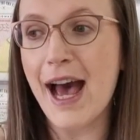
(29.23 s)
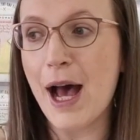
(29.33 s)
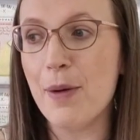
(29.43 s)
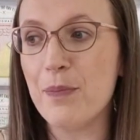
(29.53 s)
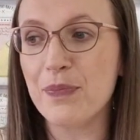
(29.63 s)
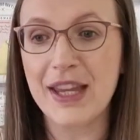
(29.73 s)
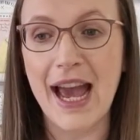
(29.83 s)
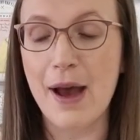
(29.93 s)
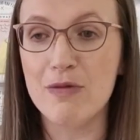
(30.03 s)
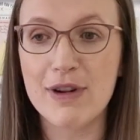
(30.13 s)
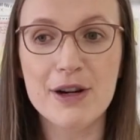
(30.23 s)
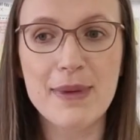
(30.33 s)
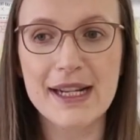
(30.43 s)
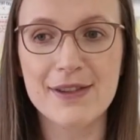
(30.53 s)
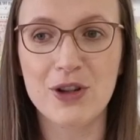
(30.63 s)
A real
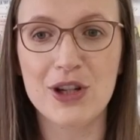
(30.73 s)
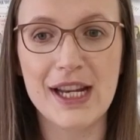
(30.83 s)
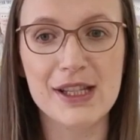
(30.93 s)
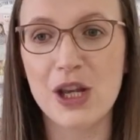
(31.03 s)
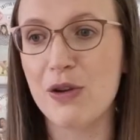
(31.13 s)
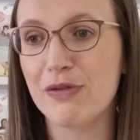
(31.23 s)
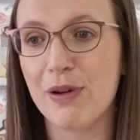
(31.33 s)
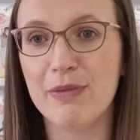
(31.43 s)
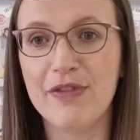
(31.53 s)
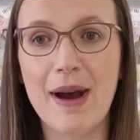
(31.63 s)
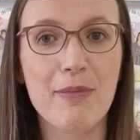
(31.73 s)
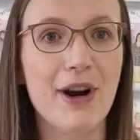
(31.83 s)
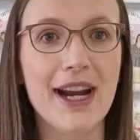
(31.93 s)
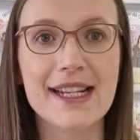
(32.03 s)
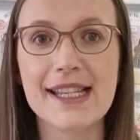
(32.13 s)
mix of goodies, so from
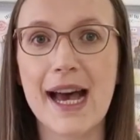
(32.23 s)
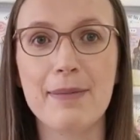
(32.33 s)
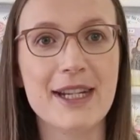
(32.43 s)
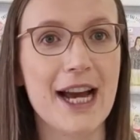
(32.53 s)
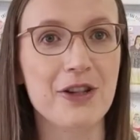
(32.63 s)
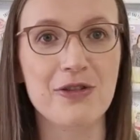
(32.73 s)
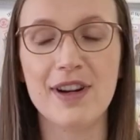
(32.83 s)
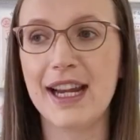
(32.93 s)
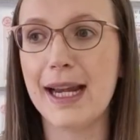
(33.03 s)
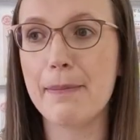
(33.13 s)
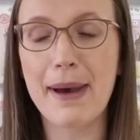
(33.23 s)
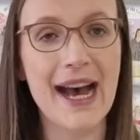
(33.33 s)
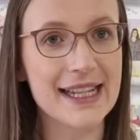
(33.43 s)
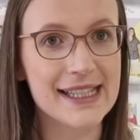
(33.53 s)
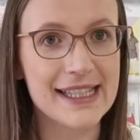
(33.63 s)
fabrics, haberdashery,
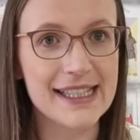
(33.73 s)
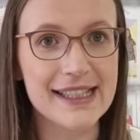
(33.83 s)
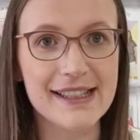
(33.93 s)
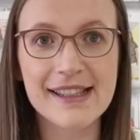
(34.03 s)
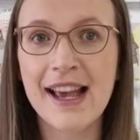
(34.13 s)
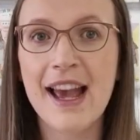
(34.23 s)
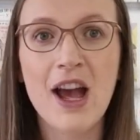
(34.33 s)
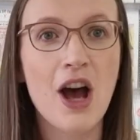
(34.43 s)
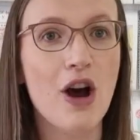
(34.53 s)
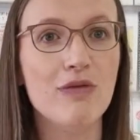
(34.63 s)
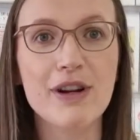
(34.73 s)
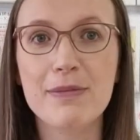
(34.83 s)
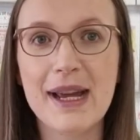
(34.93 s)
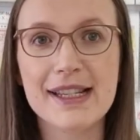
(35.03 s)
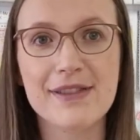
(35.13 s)
patterns, a real
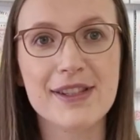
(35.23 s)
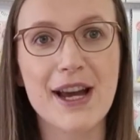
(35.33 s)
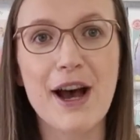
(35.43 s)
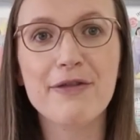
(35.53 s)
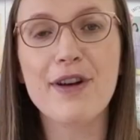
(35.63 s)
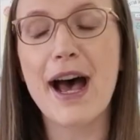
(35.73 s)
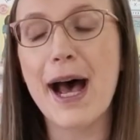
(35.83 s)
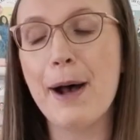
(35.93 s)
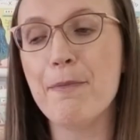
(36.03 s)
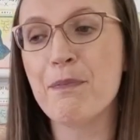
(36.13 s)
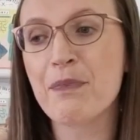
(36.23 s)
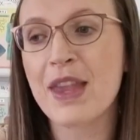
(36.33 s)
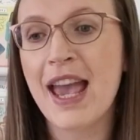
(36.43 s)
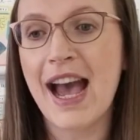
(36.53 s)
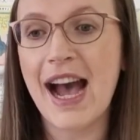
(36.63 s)
mix of stuff. And
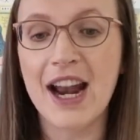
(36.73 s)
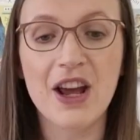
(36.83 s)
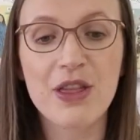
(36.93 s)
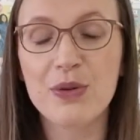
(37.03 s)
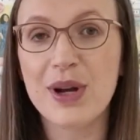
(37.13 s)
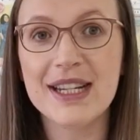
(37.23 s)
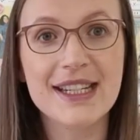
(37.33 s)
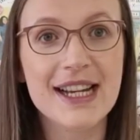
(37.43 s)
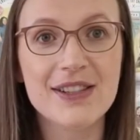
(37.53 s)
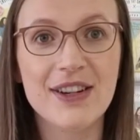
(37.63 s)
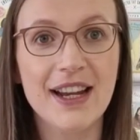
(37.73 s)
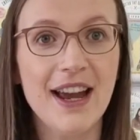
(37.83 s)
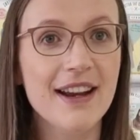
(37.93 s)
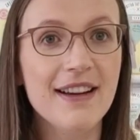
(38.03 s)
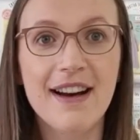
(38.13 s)
I thought in today's
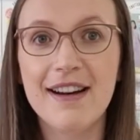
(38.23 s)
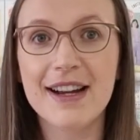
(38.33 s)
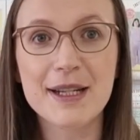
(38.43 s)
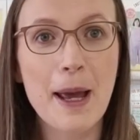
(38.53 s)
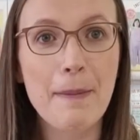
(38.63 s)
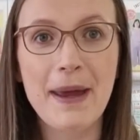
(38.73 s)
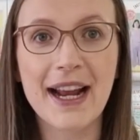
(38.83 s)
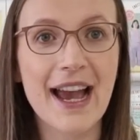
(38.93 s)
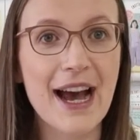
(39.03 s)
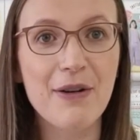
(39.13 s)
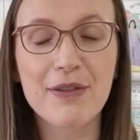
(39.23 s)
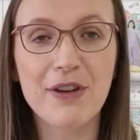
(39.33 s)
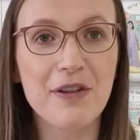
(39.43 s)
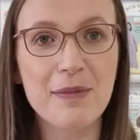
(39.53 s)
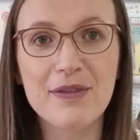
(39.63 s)
video I'd pick out a
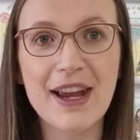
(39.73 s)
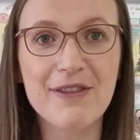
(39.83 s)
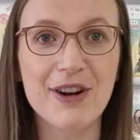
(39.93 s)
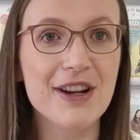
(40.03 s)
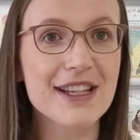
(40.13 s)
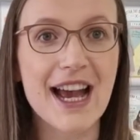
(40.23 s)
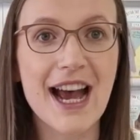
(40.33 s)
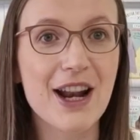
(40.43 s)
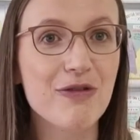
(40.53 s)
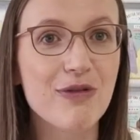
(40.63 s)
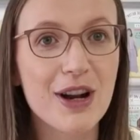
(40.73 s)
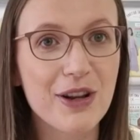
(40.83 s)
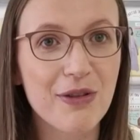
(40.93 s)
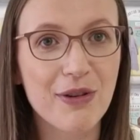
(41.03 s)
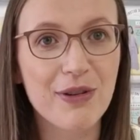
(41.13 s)
few of my favourites and run
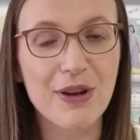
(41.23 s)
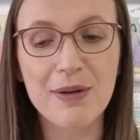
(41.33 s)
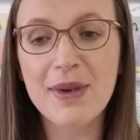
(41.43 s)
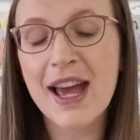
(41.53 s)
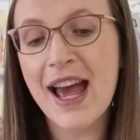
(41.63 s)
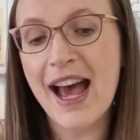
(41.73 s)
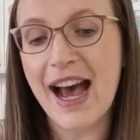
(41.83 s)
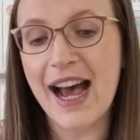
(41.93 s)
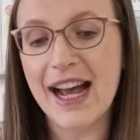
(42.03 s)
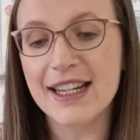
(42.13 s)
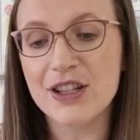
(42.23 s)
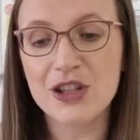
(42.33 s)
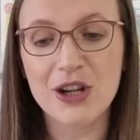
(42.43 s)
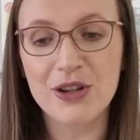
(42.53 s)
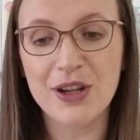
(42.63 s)
you through them and
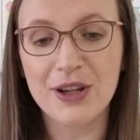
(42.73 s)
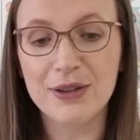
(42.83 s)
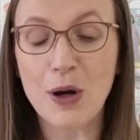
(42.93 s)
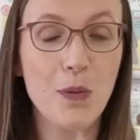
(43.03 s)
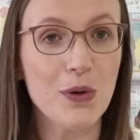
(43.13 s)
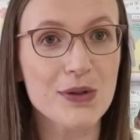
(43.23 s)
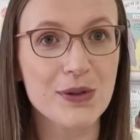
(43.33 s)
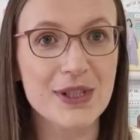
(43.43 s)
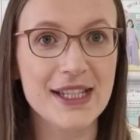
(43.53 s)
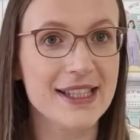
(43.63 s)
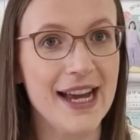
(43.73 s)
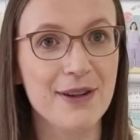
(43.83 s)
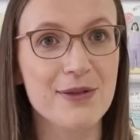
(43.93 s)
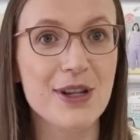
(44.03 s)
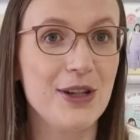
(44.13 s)
show you what sort of
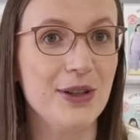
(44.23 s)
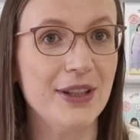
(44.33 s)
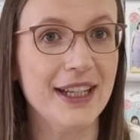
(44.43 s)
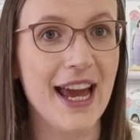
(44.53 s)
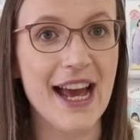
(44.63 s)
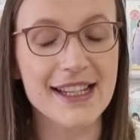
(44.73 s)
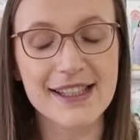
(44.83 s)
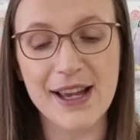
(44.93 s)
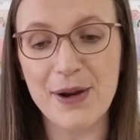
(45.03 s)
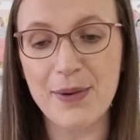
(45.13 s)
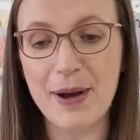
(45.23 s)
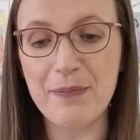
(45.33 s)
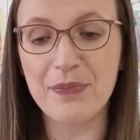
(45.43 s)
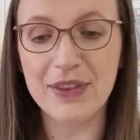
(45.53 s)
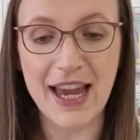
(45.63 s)
discounts you can get.
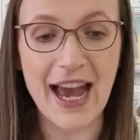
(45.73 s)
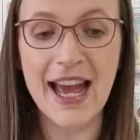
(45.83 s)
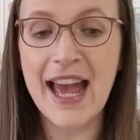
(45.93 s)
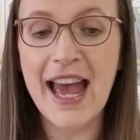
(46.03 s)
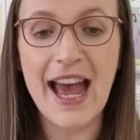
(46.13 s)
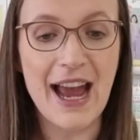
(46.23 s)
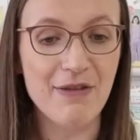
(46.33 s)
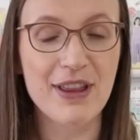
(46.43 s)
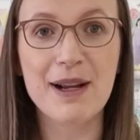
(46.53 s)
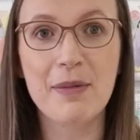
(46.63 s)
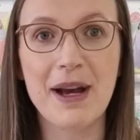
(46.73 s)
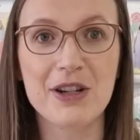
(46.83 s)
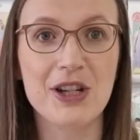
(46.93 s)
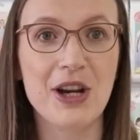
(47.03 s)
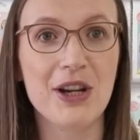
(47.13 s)
So everything I'm about
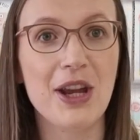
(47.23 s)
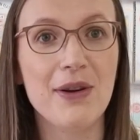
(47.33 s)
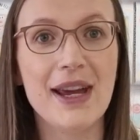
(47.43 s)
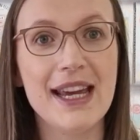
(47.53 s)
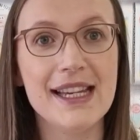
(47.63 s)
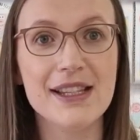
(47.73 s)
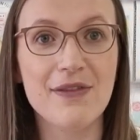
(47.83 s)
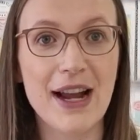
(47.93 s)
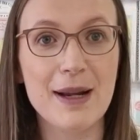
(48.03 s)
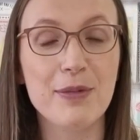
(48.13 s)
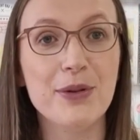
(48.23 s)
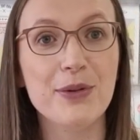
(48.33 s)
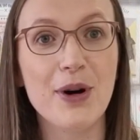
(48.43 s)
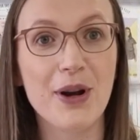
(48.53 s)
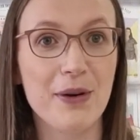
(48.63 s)
to show you is
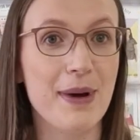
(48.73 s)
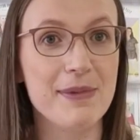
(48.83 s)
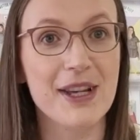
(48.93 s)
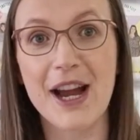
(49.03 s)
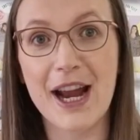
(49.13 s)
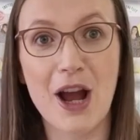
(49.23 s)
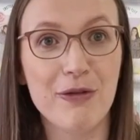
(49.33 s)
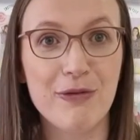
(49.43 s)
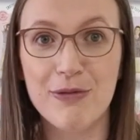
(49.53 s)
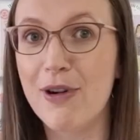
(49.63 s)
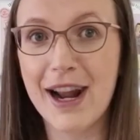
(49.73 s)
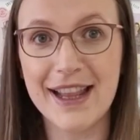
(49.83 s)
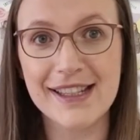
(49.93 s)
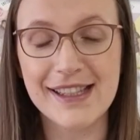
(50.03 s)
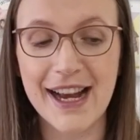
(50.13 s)
available on our website
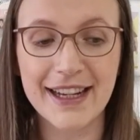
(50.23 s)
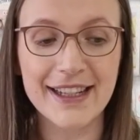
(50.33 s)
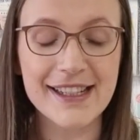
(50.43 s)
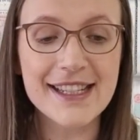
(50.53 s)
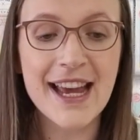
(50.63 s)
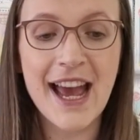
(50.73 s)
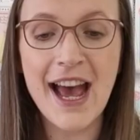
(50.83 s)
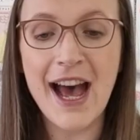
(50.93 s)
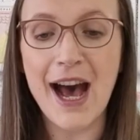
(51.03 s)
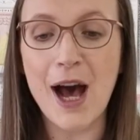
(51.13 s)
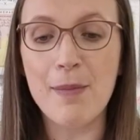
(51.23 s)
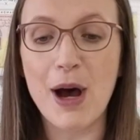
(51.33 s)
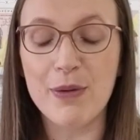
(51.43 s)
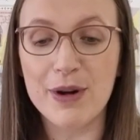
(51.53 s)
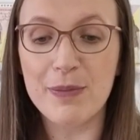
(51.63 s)
right this second.
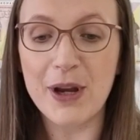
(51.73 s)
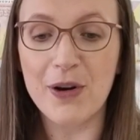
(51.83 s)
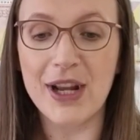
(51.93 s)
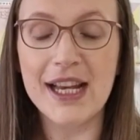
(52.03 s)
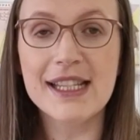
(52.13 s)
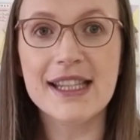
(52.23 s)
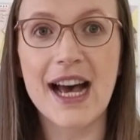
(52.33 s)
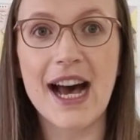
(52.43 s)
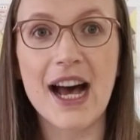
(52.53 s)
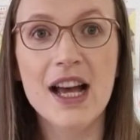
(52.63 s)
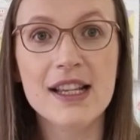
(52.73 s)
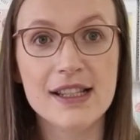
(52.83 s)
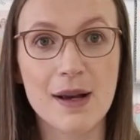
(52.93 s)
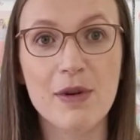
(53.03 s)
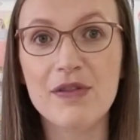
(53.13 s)
I will be honest that
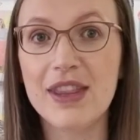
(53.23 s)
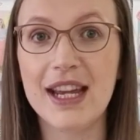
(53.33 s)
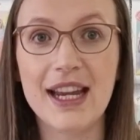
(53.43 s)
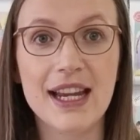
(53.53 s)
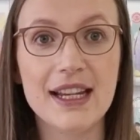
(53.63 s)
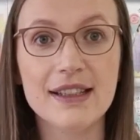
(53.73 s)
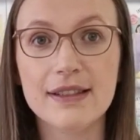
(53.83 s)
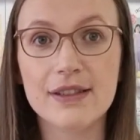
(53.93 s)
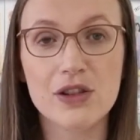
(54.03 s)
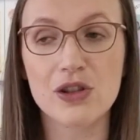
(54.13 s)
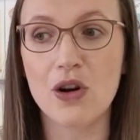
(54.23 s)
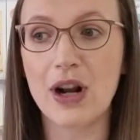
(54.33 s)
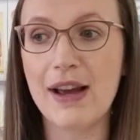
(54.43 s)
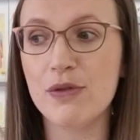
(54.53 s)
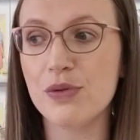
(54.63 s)
some of the
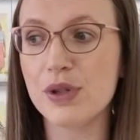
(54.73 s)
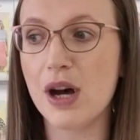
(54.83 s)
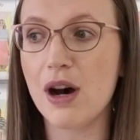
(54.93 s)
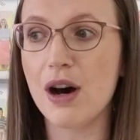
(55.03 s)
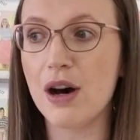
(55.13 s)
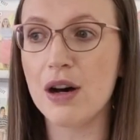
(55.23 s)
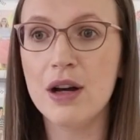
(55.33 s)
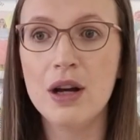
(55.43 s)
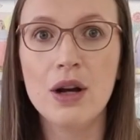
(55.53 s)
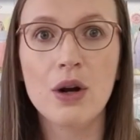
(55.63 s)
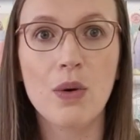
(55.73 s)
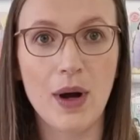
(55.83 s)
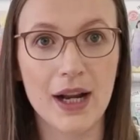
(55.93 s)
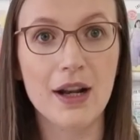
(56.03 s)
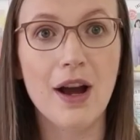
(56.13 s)
stock levels are
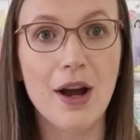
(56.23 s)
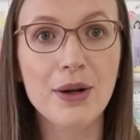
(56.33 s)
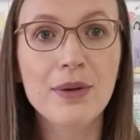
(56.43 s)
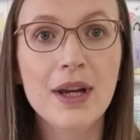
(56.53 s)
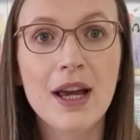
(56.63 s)
quite low.